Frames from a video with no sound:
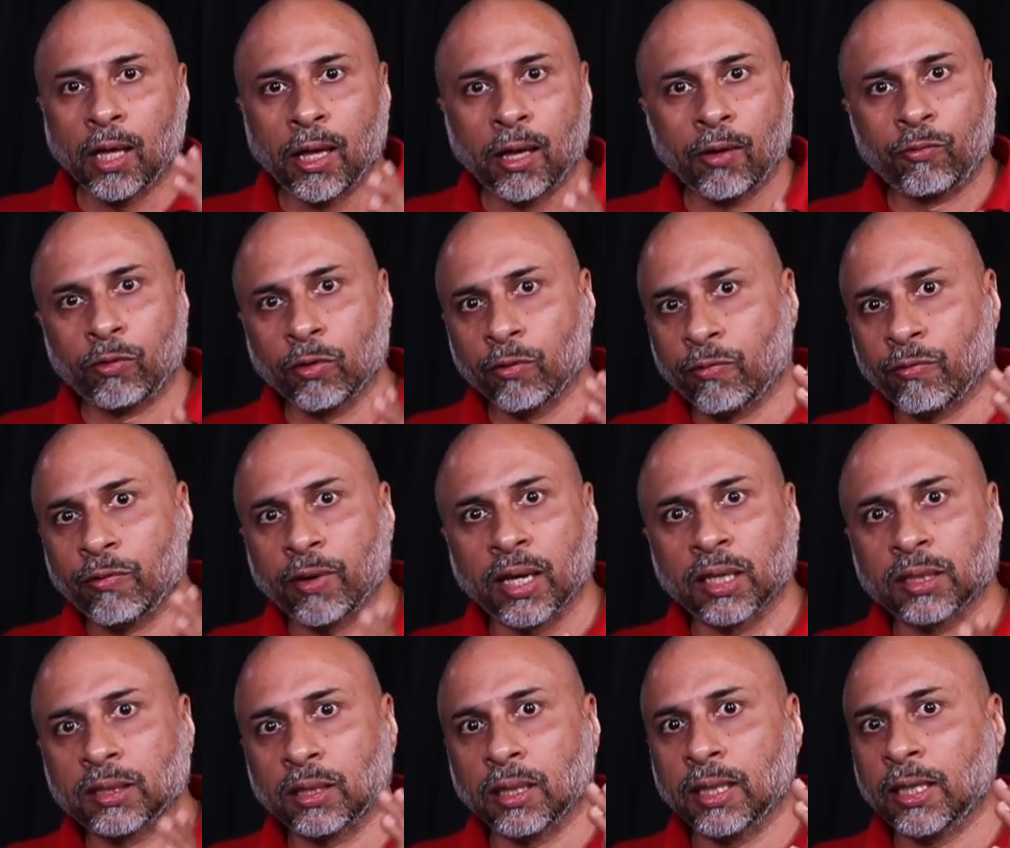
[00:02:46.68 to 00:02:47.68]
If you
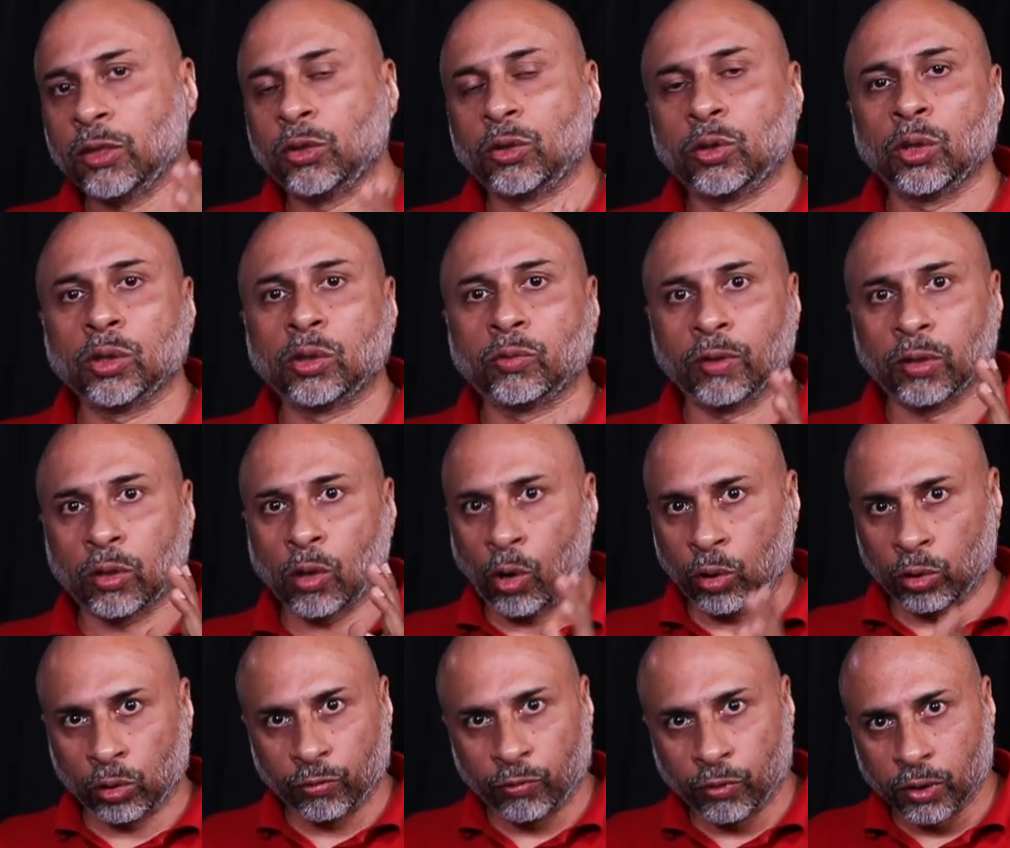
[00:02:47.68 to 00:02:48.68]
face issues with
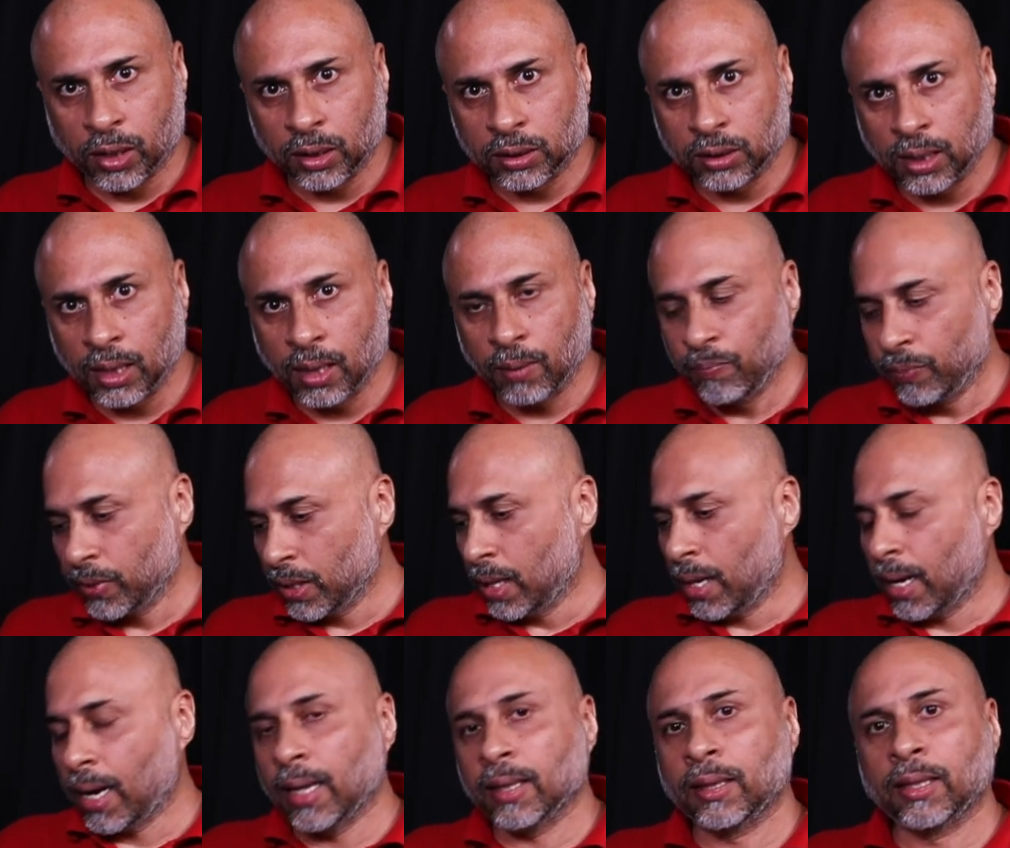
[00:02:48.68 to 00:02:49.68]
autofocusing
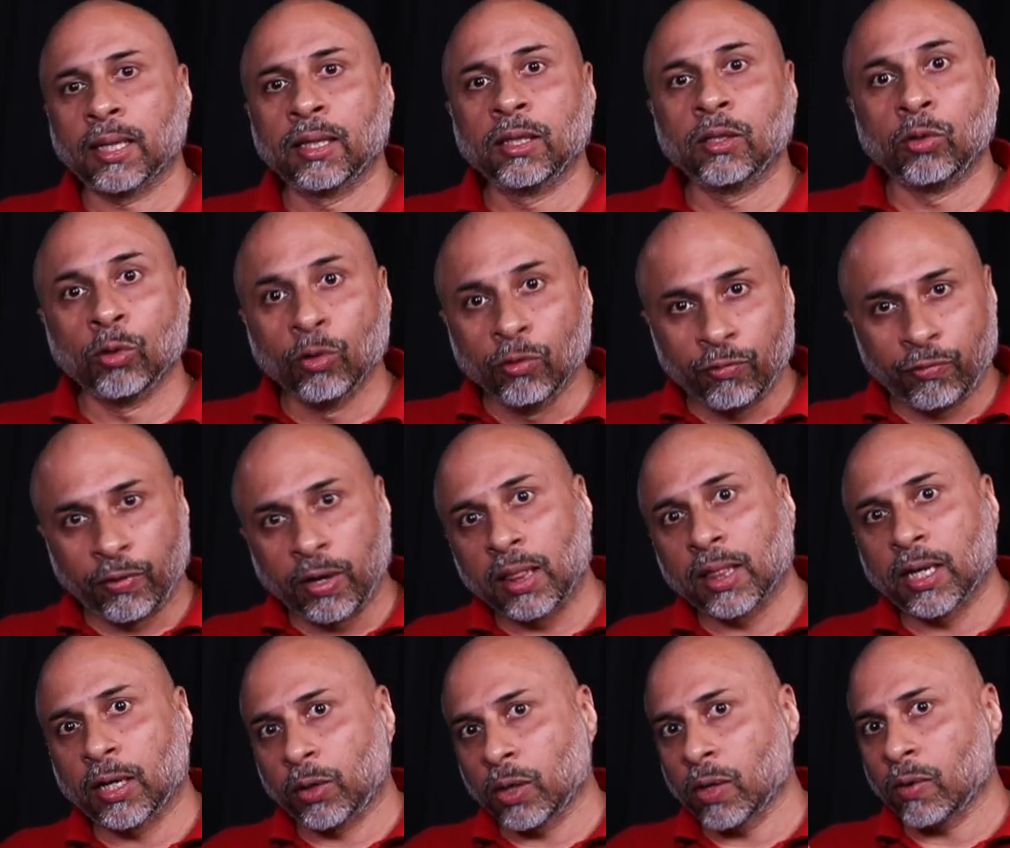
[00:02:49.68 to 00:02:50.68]
and then you feel
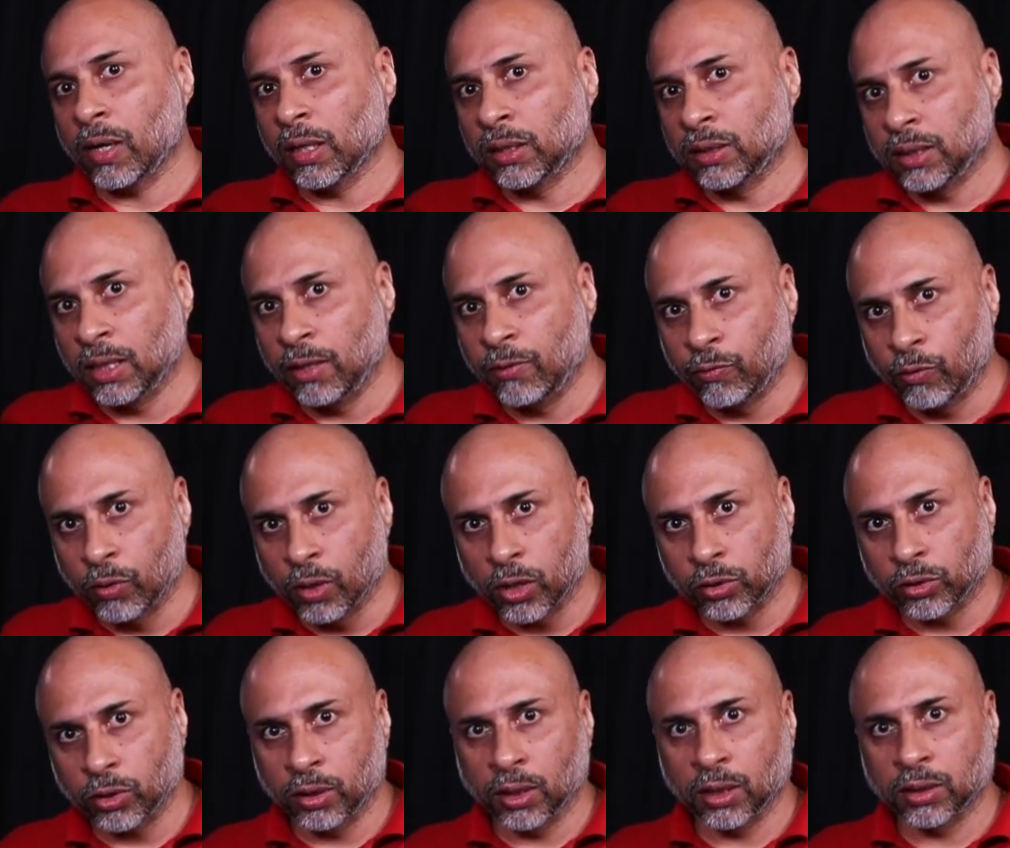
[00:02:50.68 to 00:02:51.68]
that you have achieved
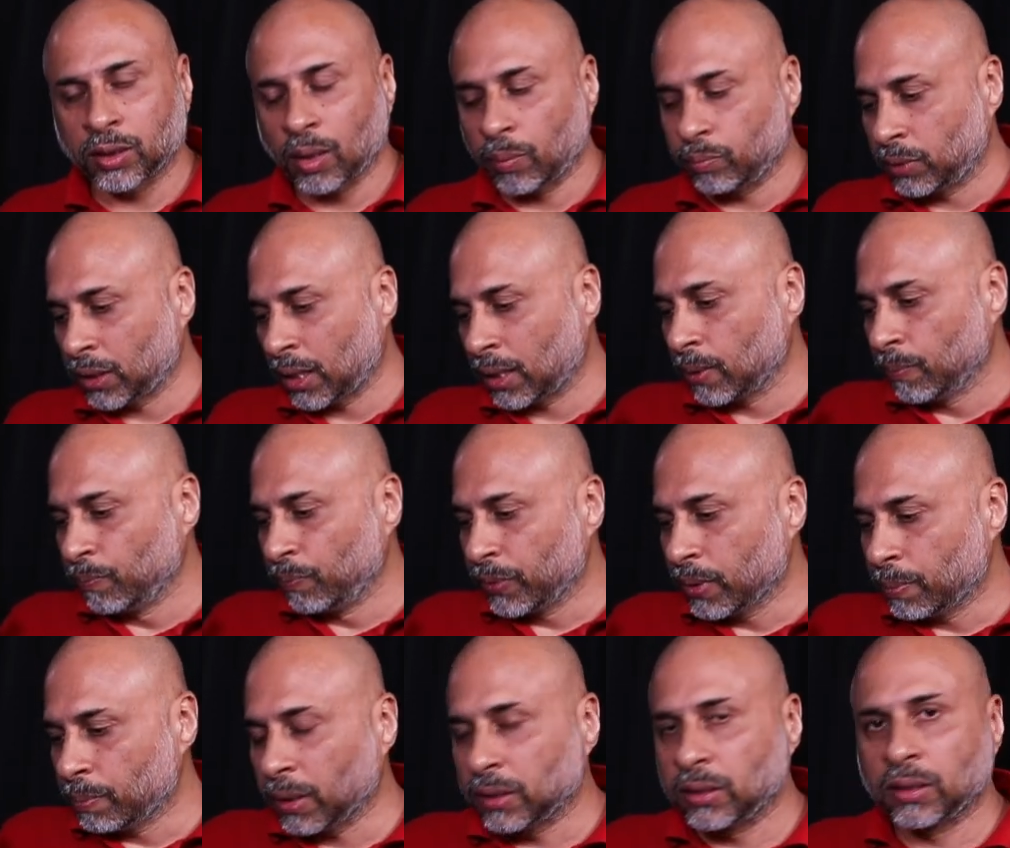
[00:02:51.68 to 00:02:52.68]
focus on the subject,
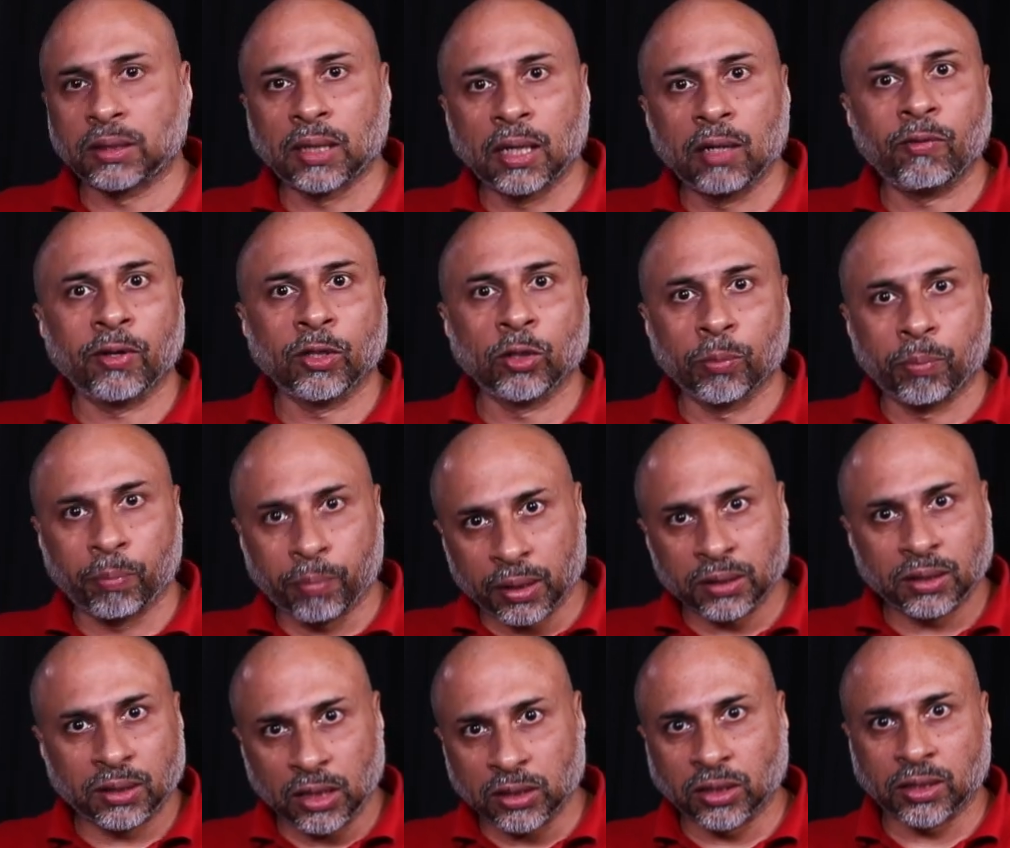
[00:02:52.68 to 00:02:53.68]
but still when you
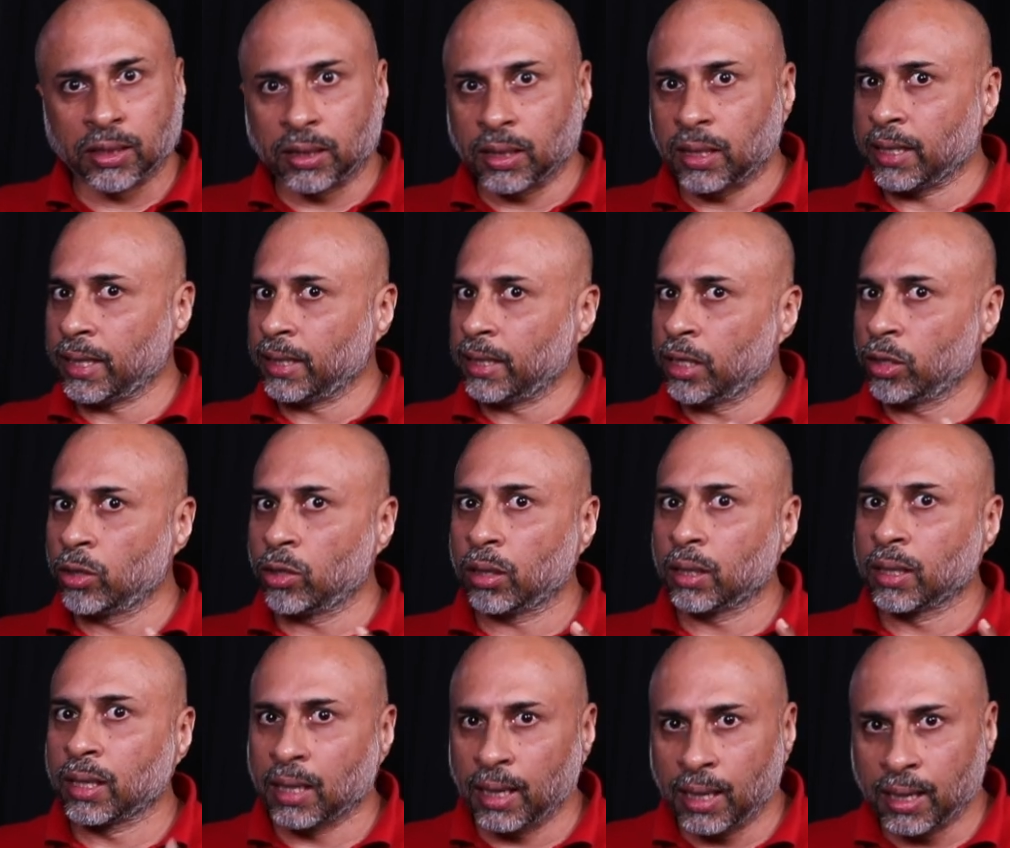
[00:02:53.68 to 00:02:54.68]
press the shutter, it did
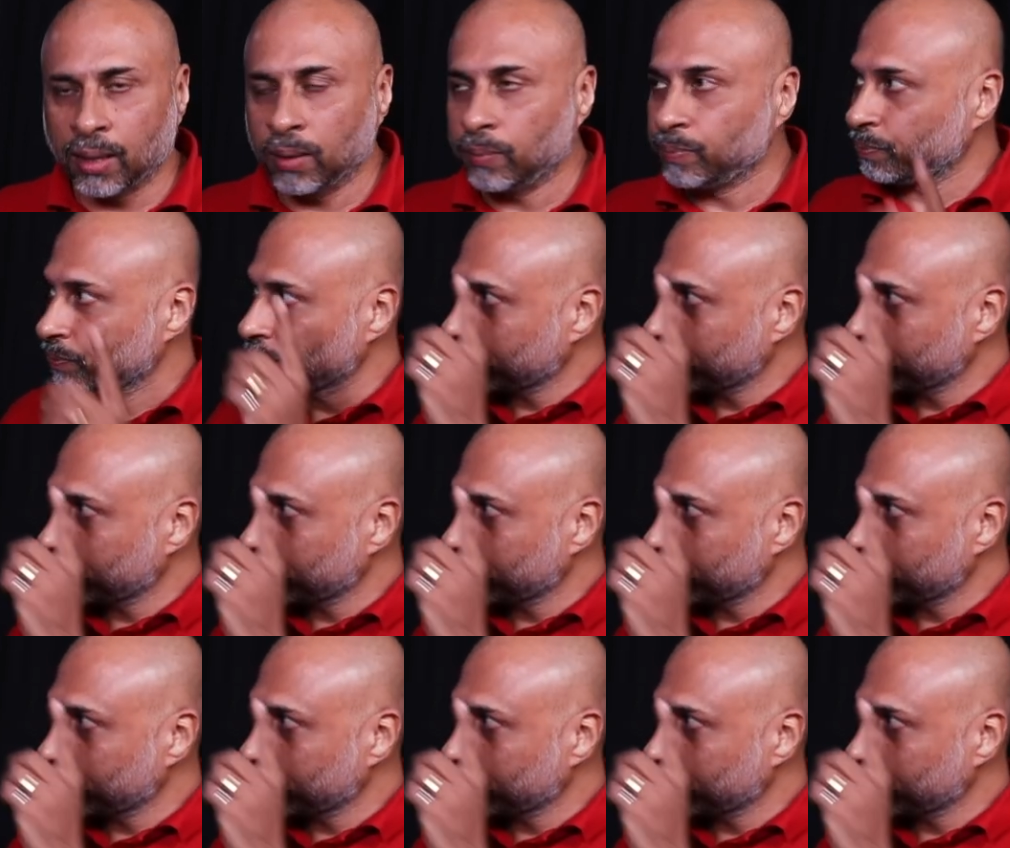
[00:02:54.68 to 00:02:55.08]
not click,